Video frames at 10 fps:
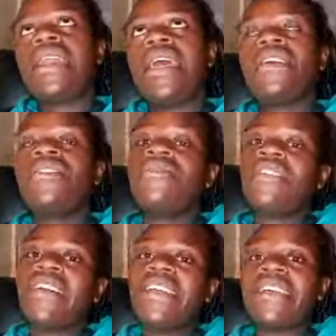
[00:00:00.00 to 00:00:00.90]
like
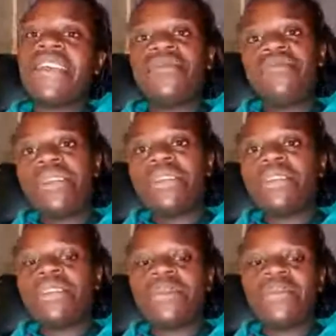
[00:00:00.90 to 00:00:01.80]
overweight and
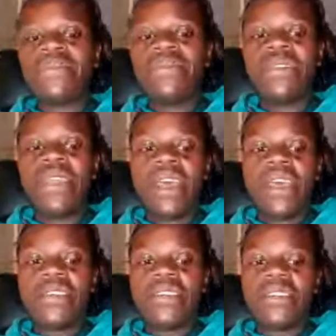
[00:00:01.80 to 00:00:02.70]
obese.
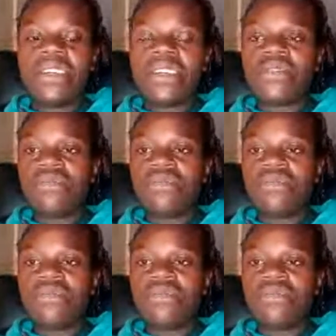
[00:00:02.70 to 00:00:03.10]
not just